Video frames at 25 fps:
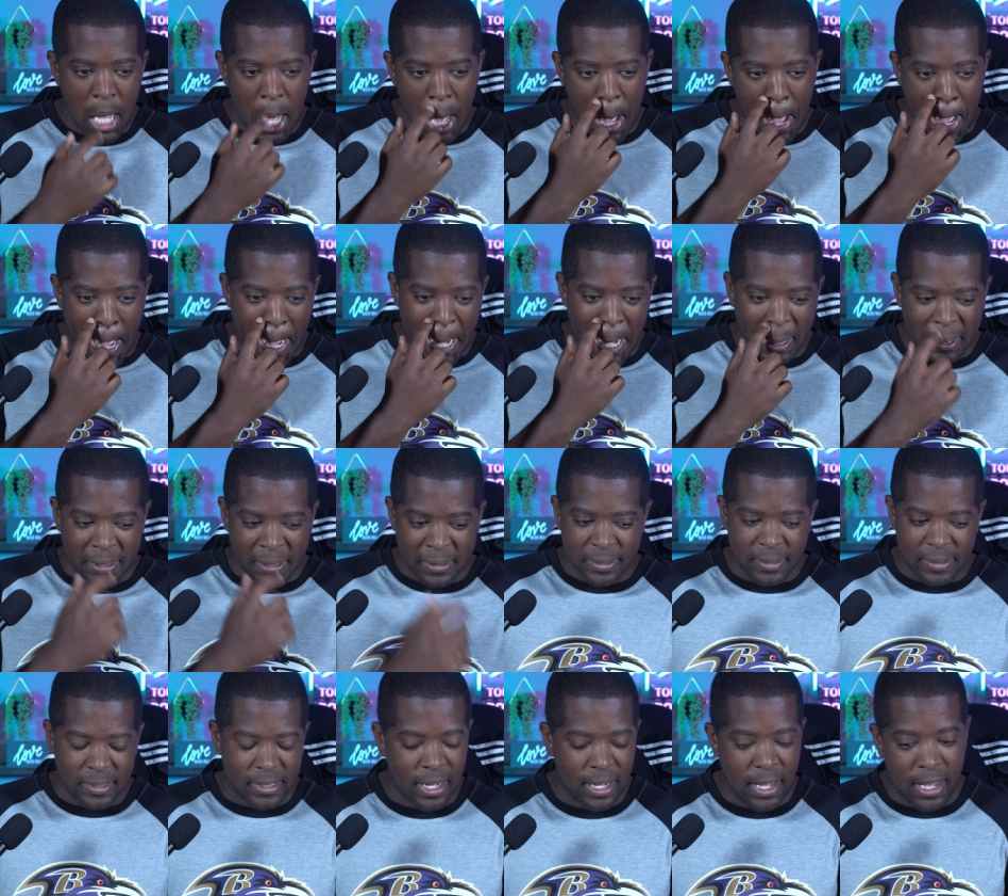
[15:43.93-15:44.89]

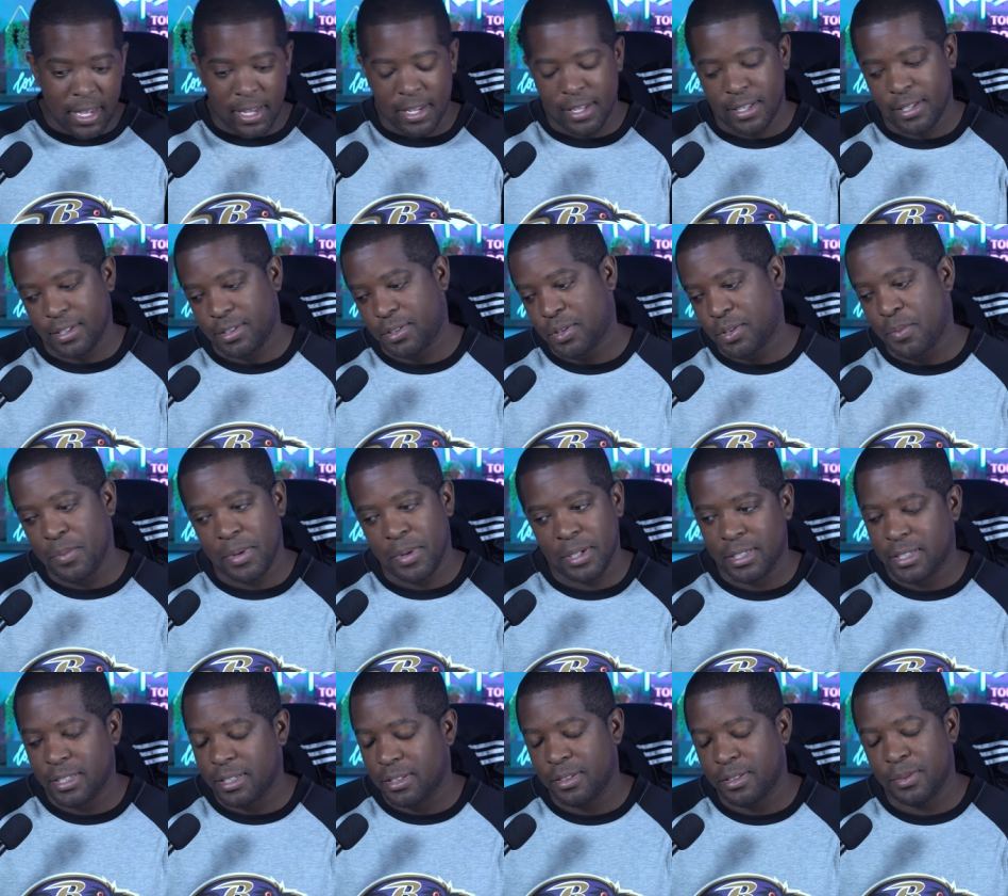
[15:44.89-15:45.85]
Uh, so
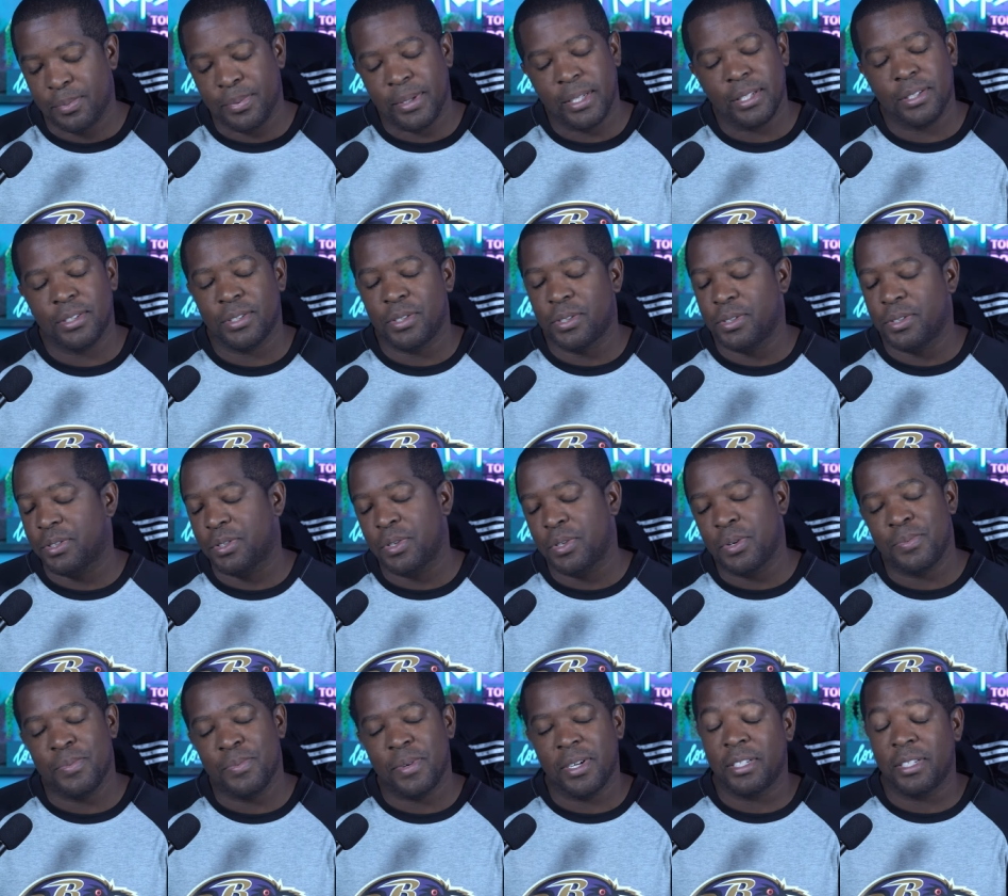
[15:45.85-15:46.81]
much just depends on
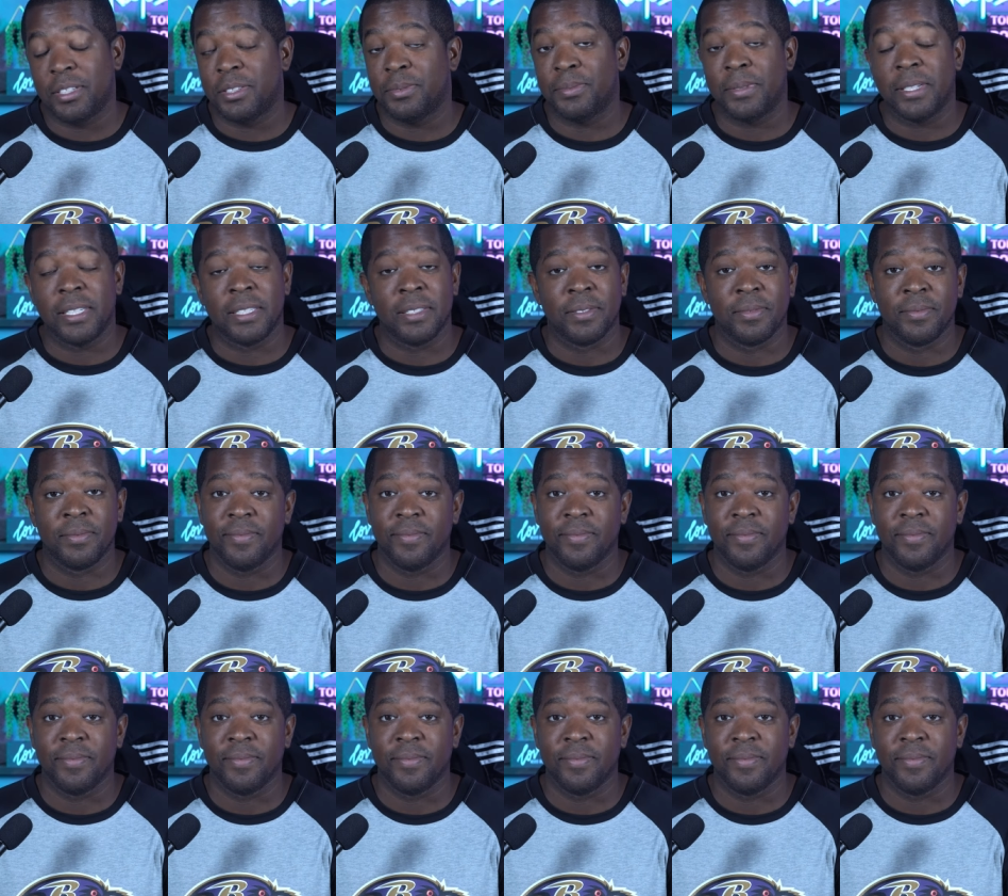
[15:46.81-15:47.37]
so much, man.